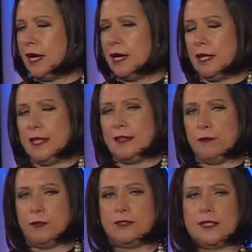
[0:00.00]
that
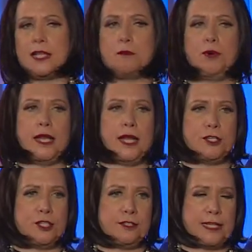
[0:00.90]
was celebrated, I
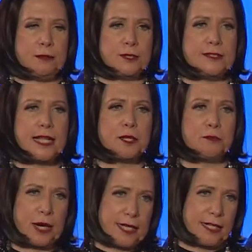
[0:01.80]
should say. It was
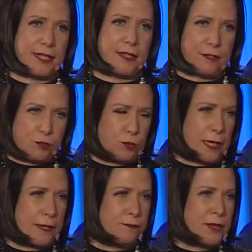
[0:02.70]
celebrated this
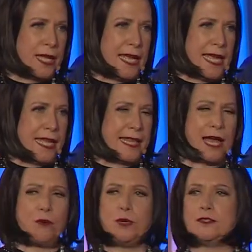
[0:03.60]
week, and
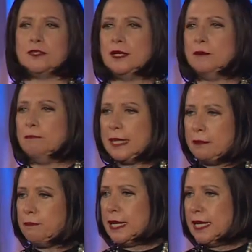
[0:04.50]
that was me
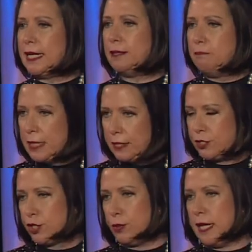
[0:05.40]
being in
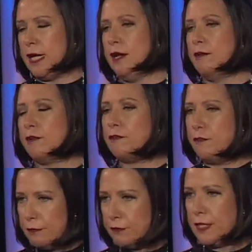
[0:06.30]
ministry for
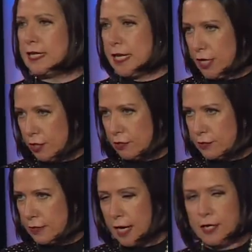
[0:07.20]
50
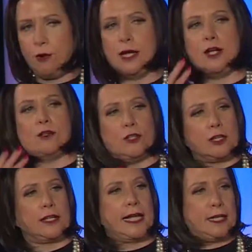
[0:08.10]
years. I know I don't
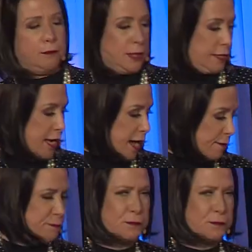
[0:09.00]
look like it, but yeah.